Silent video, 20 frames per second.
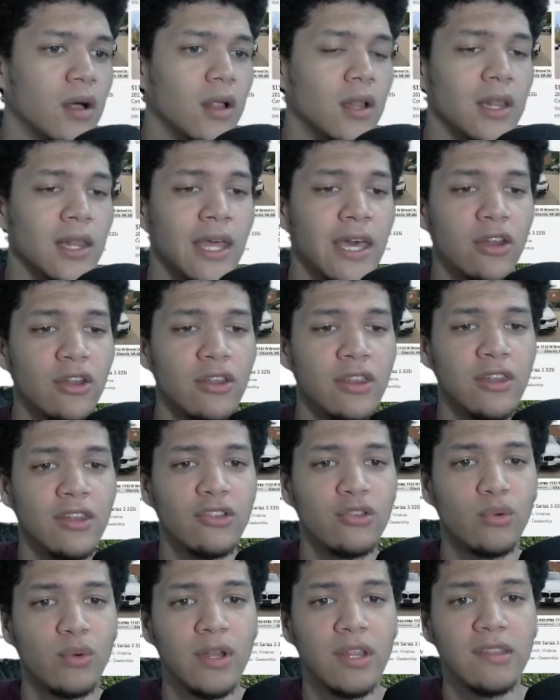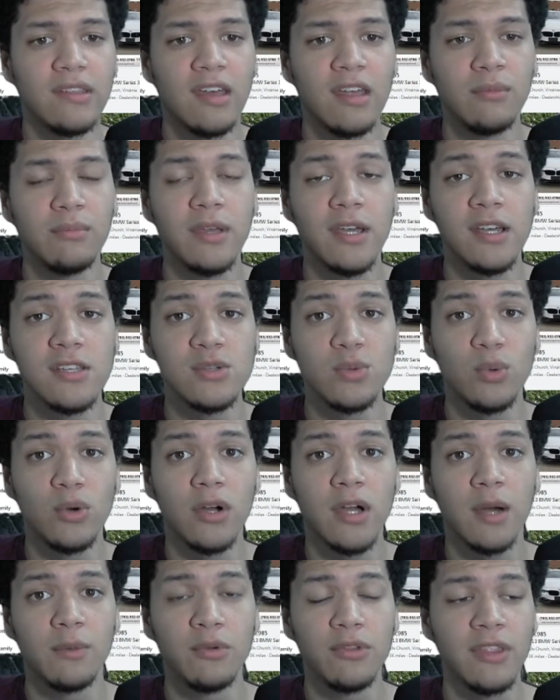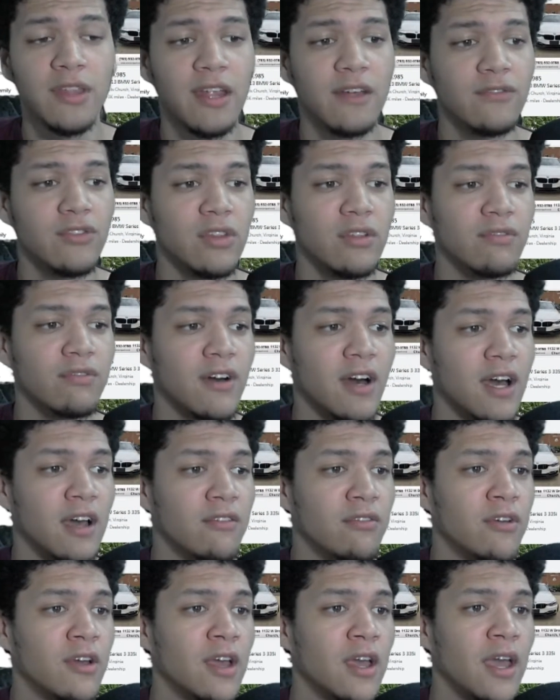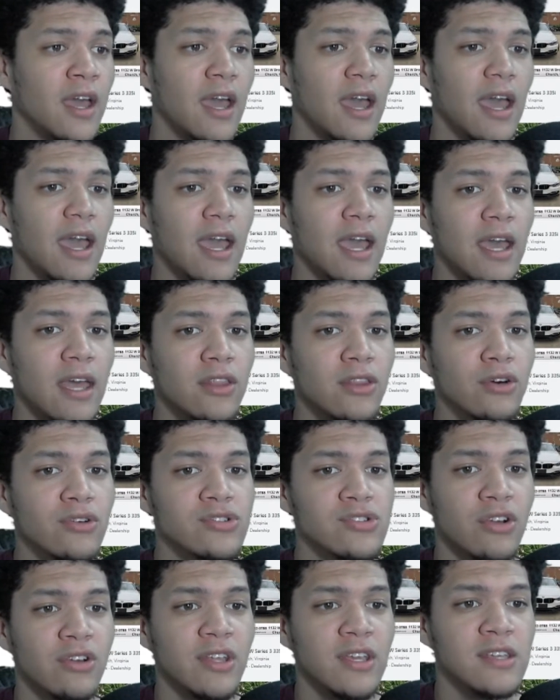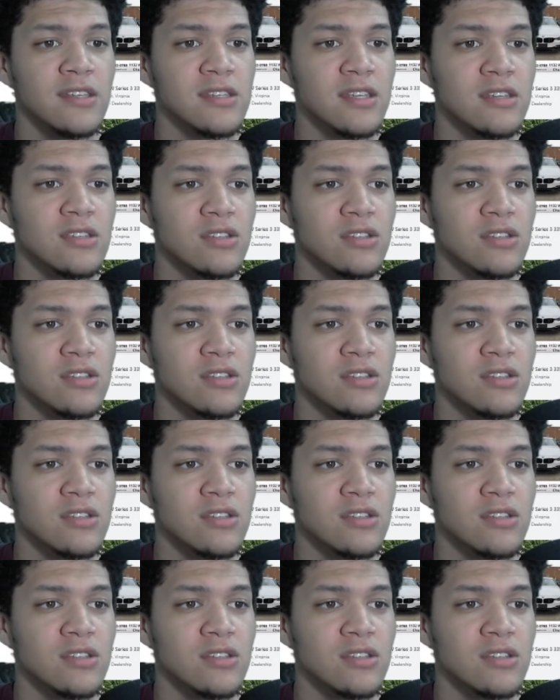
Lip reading: later than a 2010 because it will come with the N55, and those aren't easily as